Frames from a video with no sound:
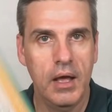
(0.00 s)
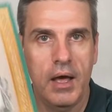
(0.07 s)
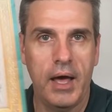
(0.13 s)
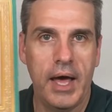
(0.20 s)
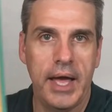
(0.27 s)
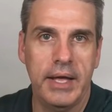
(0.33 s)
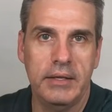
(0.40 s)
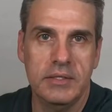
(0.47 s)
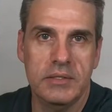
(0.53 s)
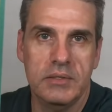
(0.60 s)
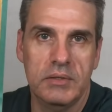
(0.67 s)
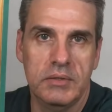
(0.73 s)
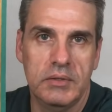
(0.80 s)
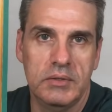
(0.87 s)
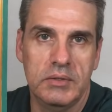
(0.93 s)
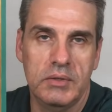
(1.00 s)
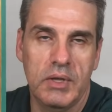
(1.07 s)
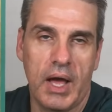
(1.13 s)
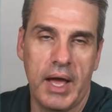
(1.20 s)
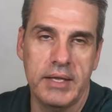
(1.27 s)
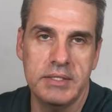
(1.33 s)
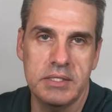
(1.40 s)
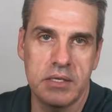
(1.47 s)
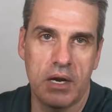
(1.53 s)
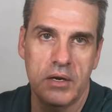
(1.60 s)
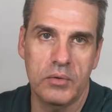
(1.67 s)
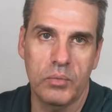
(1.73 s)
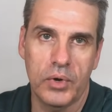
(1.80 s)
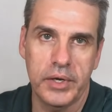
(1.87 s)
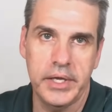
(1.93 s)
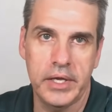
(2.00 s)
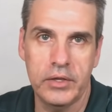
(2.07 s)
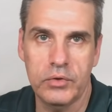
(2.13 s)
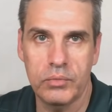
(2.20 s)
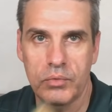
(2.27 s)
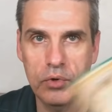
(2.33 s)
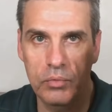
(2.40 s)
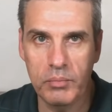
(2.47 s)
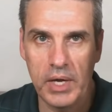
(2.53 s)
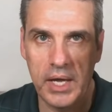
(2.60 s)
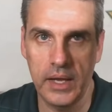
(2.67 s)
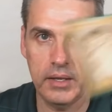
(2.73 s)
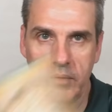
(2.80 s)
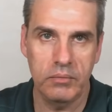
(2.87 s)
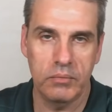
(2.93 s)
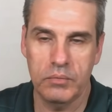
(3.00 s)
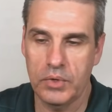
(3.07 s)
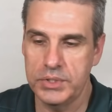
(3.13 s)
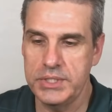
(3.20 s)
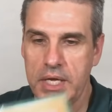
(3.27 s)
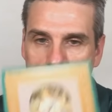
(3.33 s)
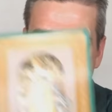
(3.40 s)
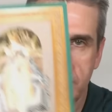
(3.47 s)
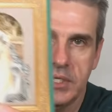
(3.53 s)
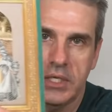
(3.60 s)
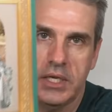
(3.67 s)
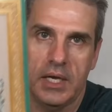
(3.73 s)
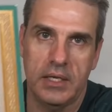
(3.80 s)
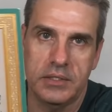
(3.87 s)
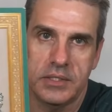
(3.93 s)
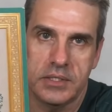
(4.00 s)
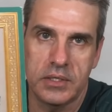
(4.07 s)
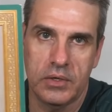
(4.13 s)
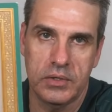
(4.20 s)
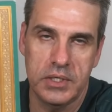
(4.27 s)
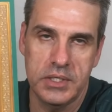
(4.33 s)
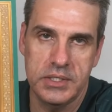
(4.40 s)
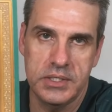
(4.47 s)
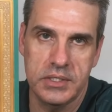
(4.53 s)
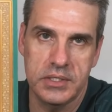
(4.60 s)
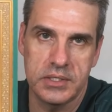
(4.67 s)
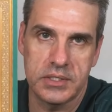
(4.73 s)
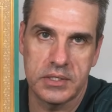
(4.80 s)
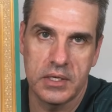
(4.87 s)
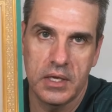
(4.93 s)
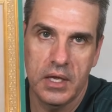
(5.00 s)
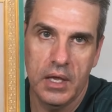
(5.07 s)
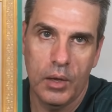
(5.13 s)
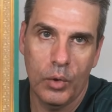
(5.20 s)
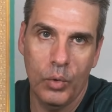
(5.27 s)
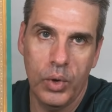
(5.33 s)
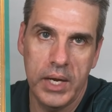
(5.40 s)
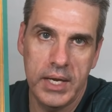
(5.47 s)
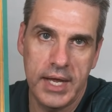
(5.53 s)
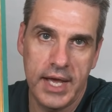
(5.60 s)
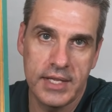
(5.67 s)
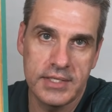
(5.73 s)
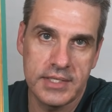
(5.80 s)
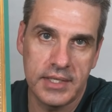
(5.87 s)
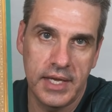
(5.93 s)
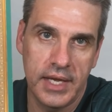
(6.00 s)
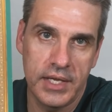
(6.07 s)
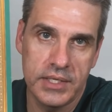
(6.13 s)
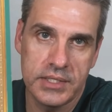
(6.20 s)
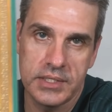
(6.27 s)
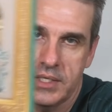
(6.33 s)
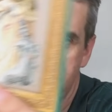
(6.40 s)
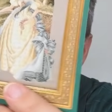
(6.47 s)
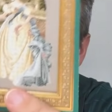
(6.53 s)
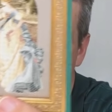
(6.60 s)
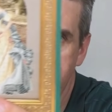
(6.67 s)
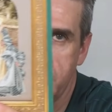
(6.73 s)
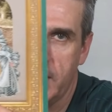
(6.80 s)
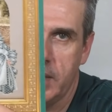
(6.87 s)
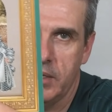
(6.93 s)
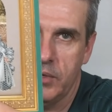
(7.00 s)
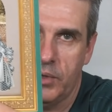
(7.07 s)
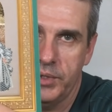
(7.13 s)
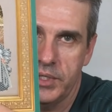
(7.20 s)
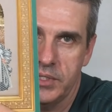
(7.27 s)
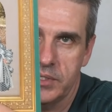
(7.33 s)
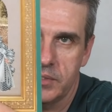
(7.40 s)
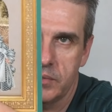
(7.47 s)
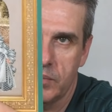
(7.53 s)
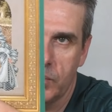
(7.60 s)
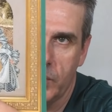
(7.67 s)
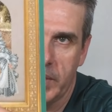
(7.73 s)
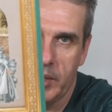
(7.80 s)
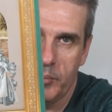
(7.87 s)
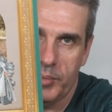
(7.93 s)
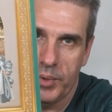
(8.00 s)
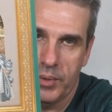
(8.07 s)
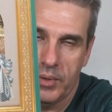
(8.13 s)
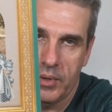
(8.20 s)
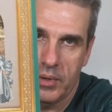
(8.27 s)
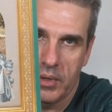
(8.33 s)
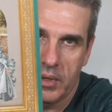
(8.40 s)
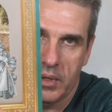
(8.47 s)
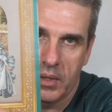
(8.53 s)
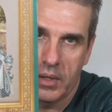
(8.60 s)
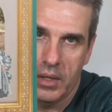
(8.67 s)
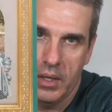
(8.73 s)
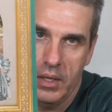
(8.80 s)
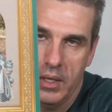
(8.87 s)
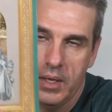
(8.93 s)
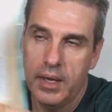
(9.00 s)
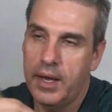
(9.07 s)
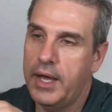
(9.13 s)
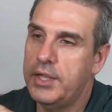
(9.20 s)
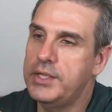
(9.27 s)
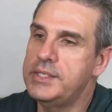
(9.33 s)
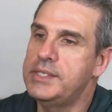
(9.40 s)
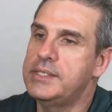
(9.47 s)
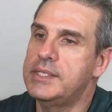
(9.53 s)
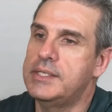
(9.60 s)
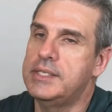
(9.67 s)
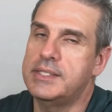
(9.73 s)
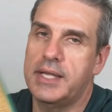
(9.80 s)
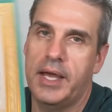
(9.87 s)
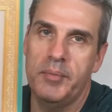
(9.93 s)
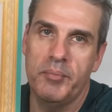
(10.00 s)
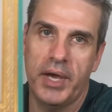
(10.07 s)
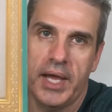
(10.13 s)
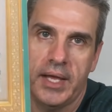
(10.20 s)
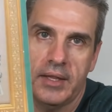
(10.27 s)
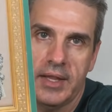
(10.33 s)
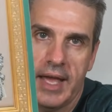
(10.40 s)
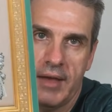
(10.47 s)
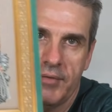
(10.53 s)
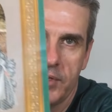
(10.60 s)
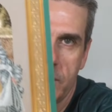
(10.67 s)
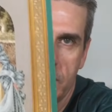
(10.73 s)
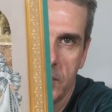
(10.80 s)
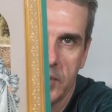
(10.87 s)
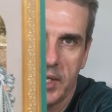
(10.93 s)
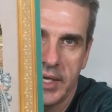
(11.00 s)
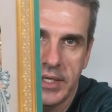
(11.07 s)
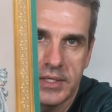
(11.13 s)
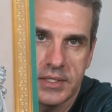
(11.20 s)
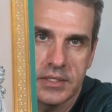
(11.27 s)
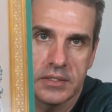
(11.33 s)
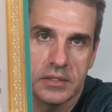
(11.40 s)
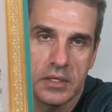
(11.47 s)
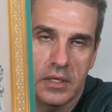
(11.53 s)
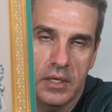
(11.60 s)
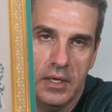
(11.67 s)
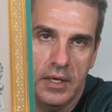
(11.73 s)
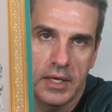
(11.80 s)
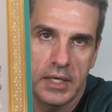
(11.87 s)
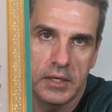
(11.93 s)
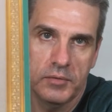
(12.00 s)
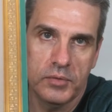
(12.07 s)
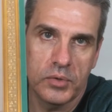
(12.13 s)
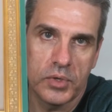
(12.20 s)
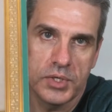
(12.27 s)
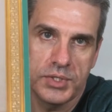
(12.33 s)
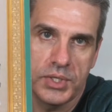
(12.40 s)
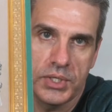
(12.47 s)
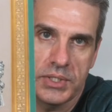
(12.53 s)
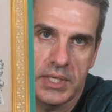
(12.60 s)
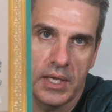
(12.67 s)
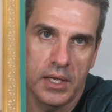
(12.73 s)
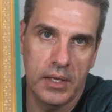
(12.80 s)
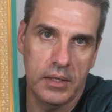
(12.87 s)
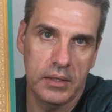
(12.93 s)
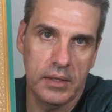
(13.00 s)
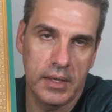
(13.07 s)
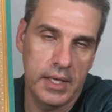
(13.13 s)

I started working through my rotation again. So this is Queen Anne's Lace. It's my second oldest whip. This is a design by Lavender and Lace, and of course it's a